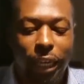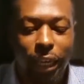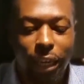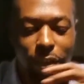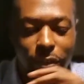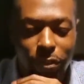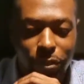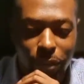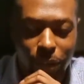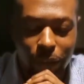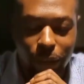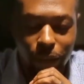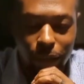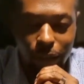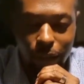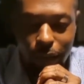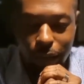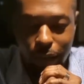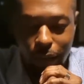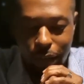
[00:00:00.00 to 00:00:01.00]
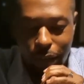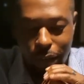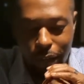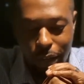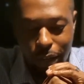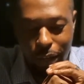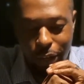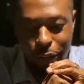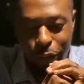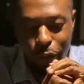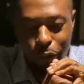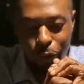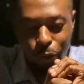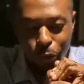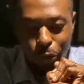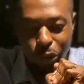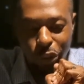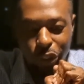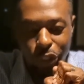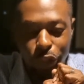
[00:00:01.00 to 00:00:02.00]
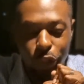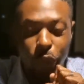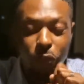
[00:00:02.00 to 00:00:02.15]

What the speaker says: give a solution.